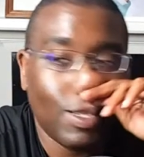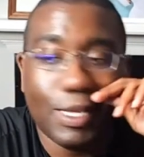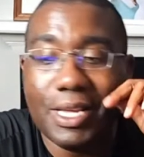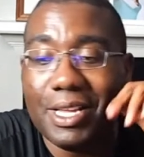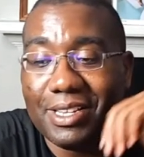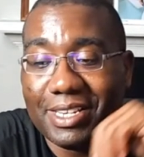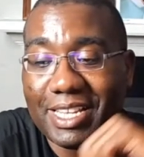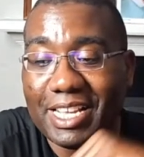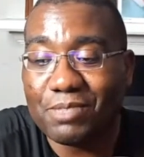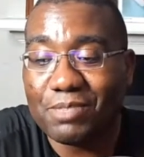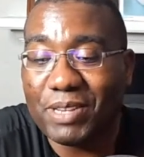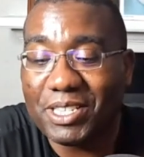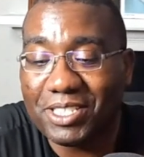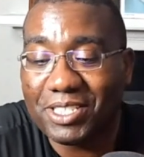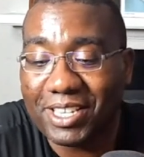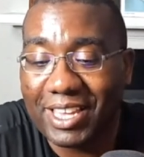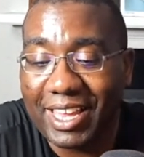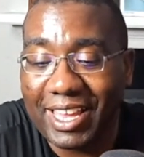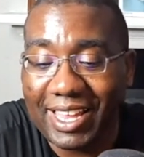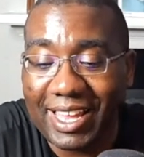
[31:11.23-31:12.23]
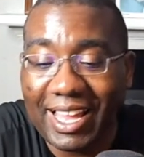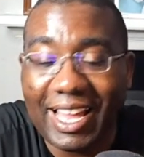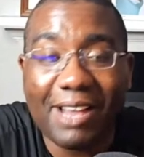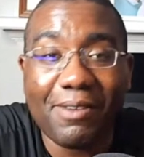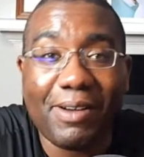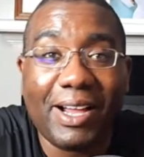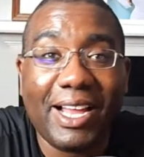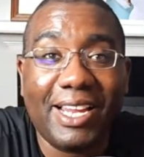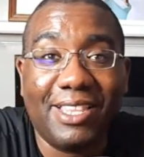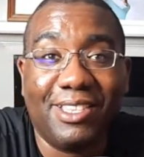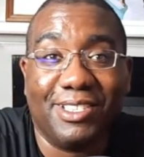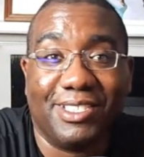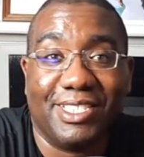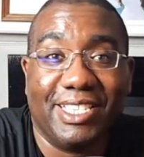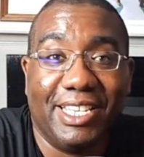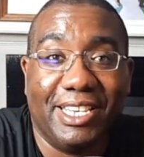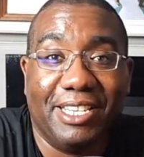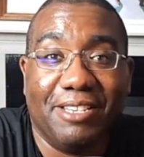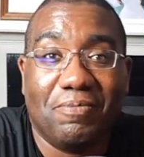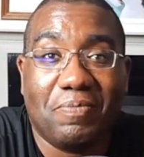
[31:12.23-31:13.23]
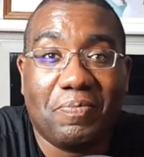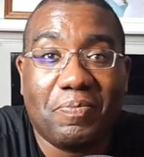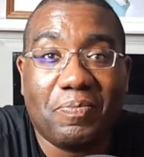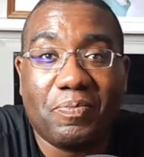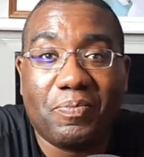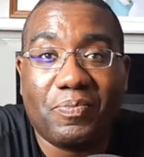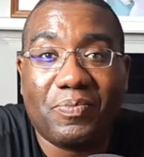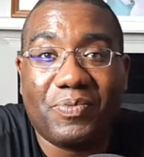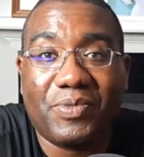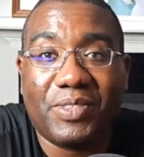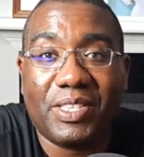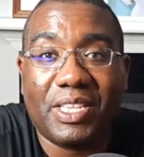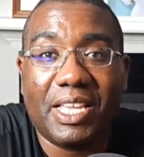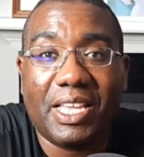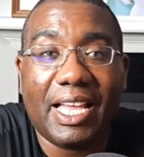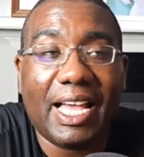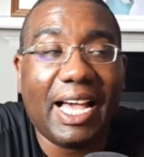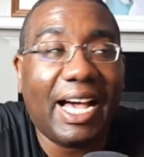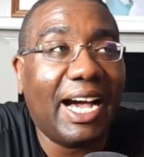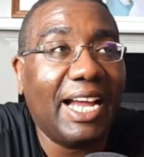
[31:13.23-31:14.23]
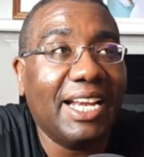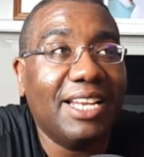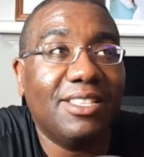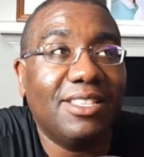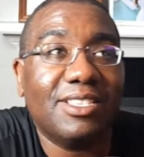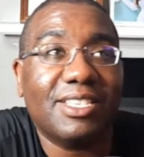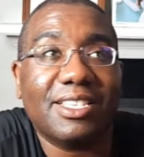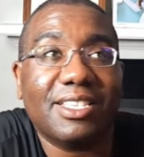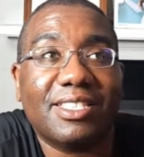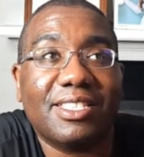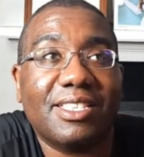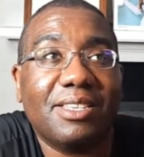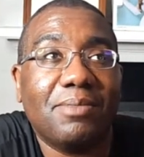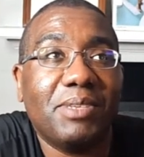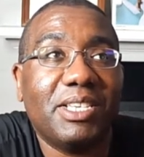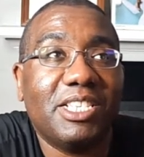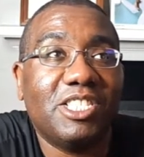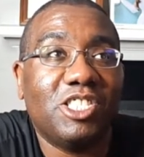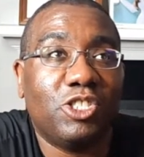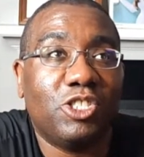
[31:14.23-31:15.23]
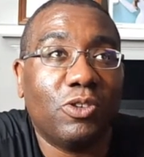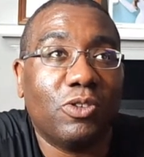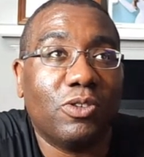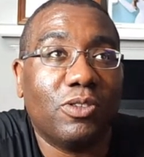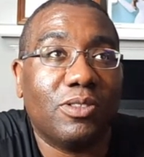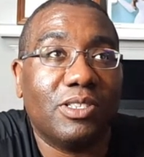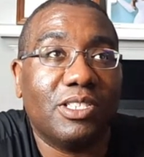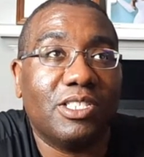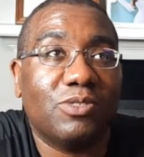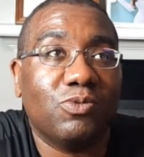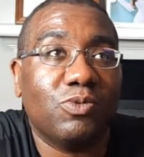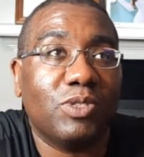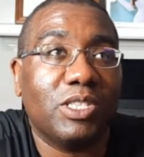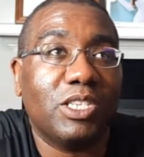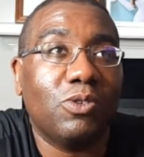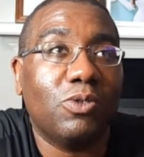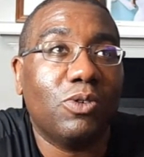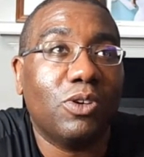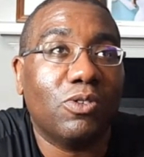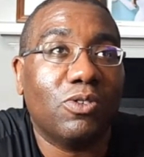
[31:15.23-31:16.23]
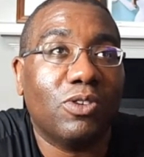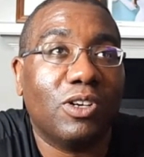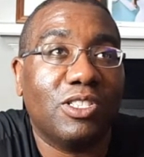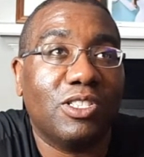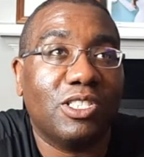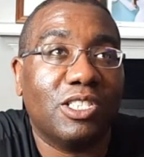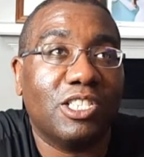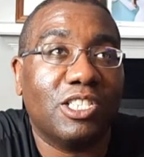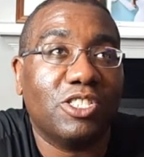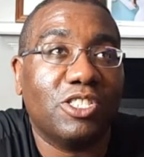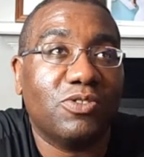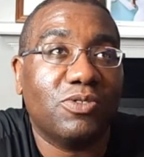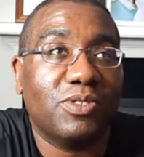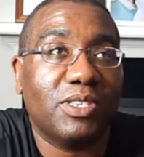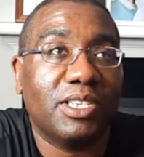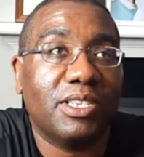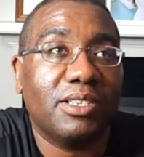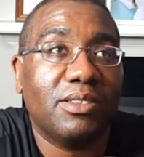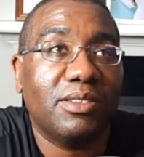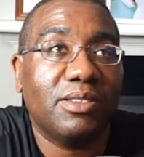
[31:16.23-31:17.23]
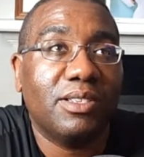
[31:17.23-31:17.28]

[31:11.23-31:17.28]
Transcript: That's basically how I looked at it. I didn't look at them as journalists really going across the country.